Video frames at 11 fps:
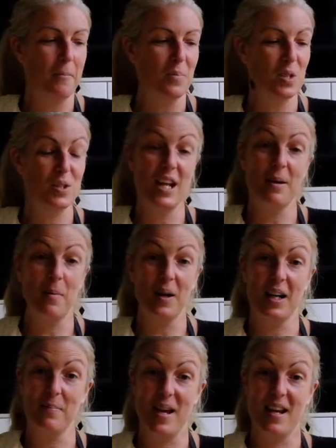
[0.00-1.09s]
So today what we're
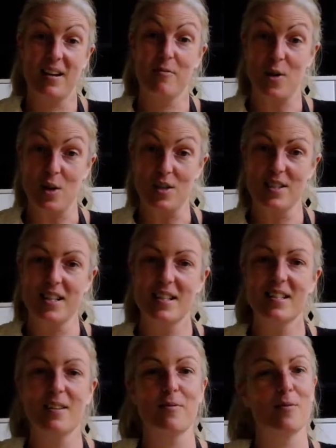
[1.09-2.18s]
going to make first
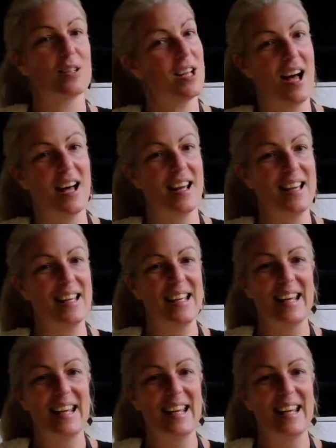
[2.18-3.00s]
is a frittata,